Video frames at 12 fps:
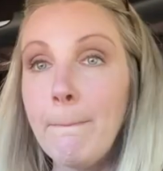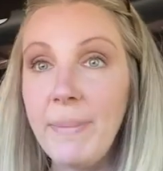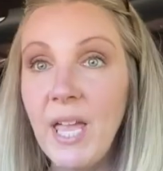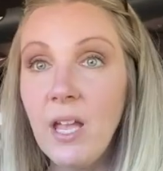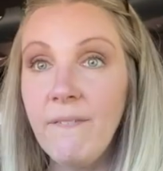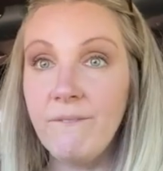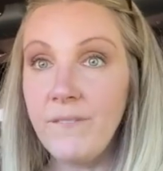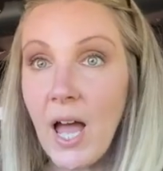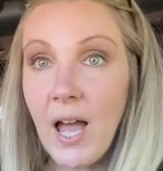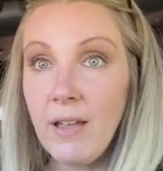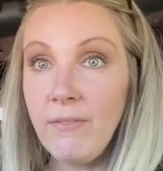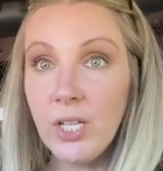Big
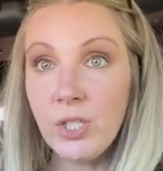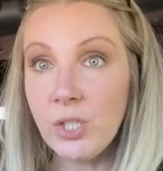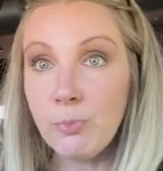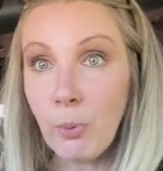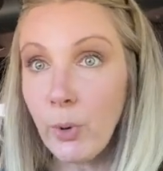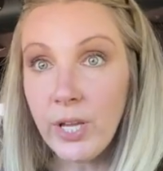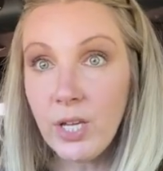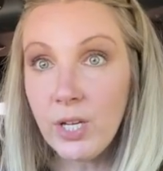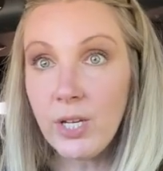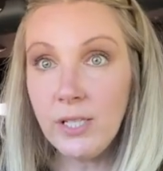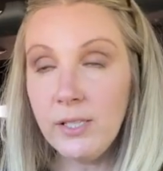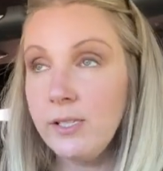Five Sporting
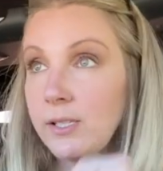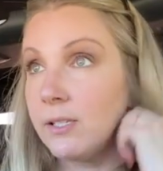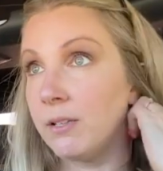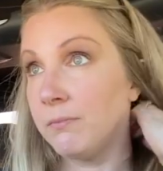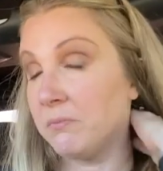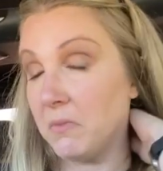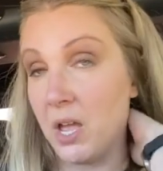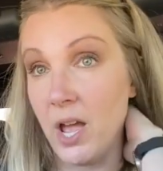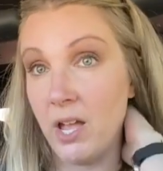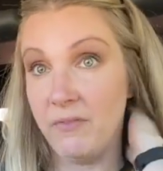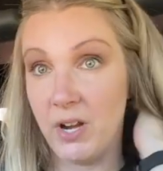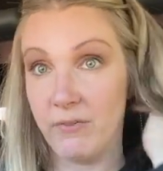Goods.
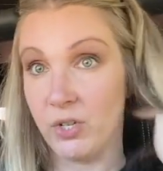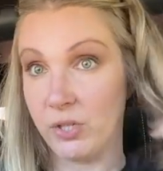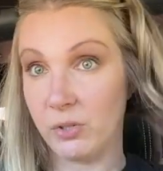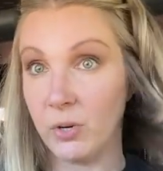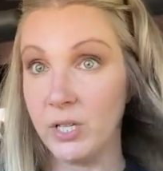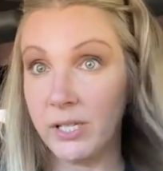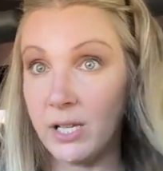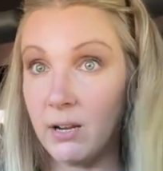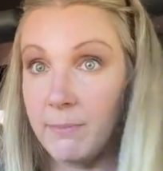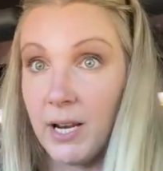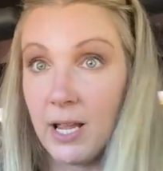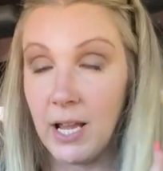I've never sourced
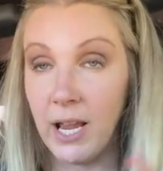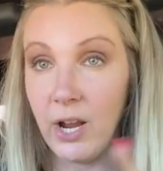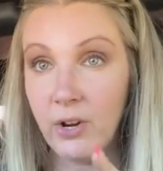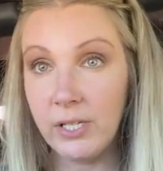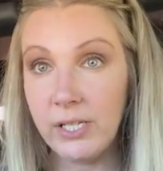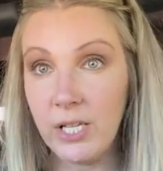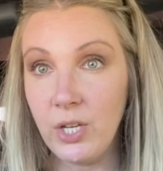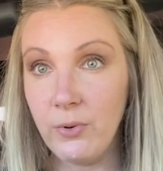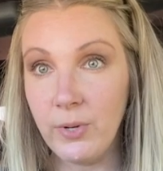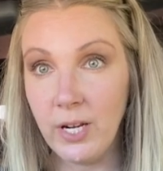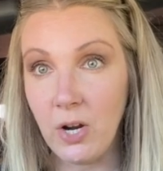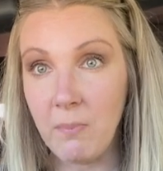there, but I guarantee you
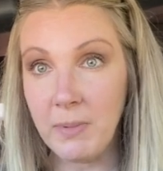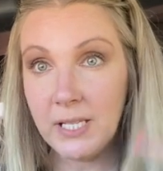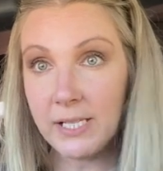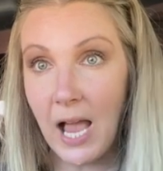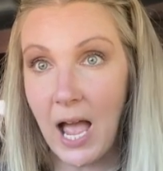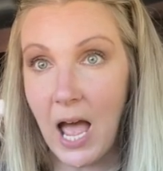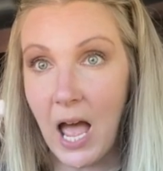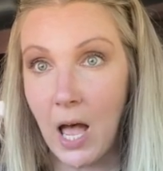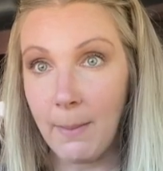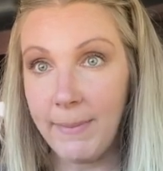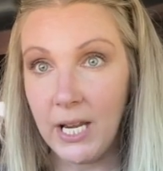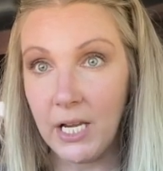when it opens,
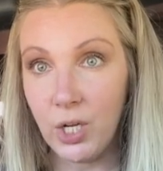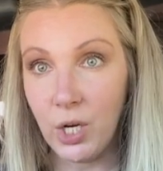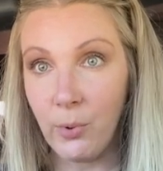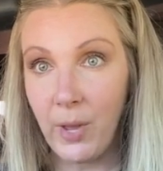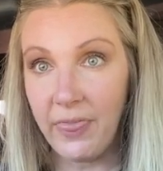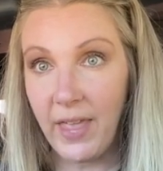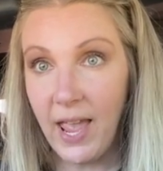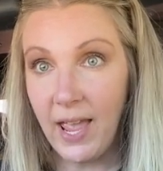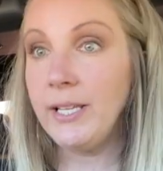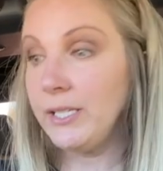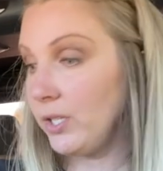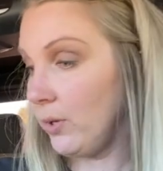I'll be doing
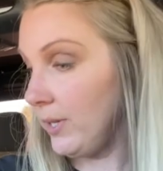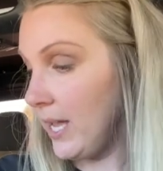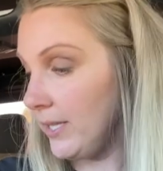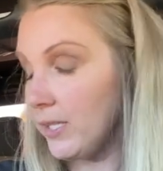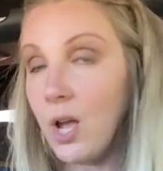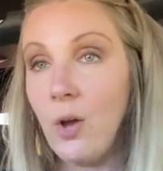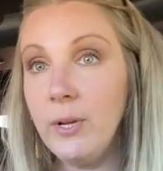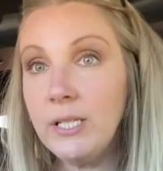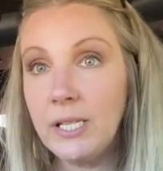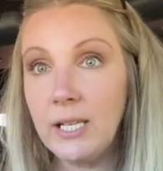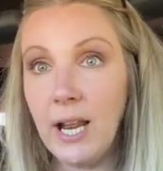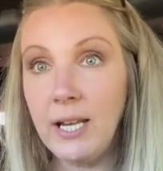that. So let's go
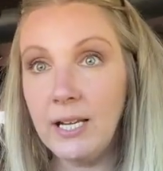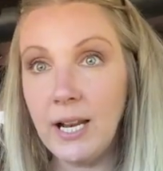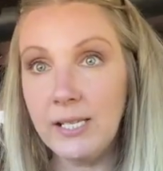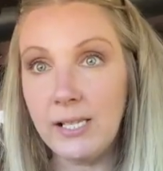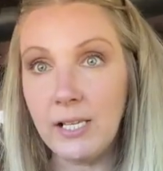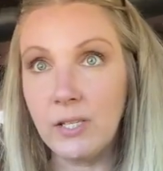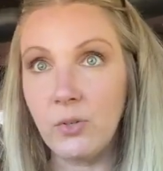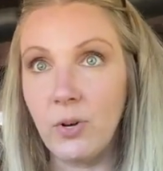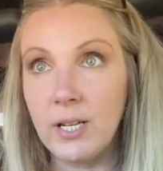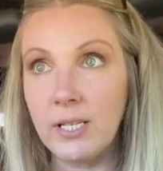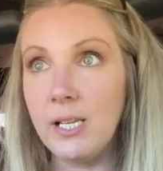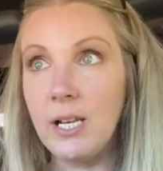into the ninety-nine cent store
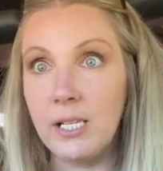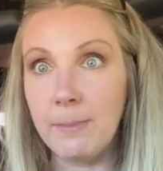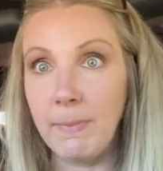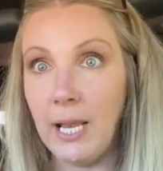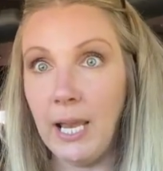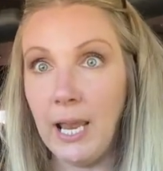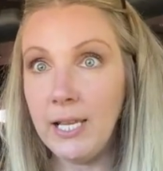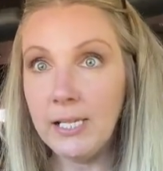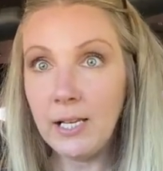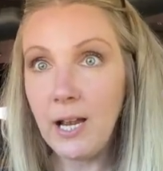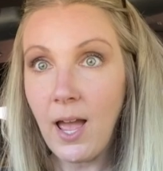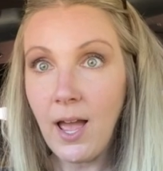because it is
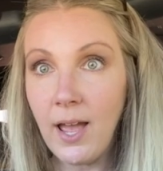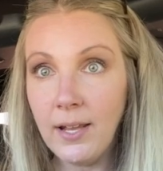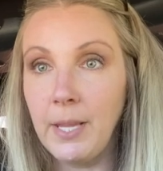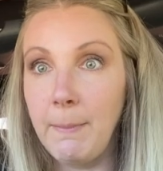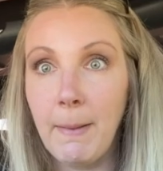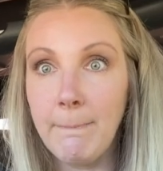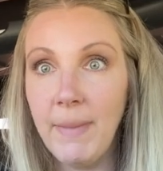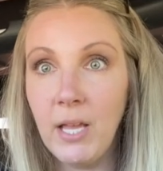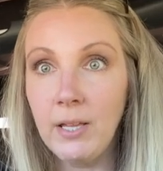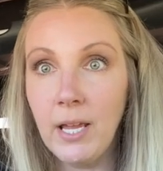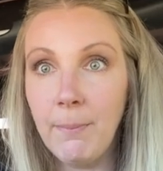blazing hot. I'm gonna melt like a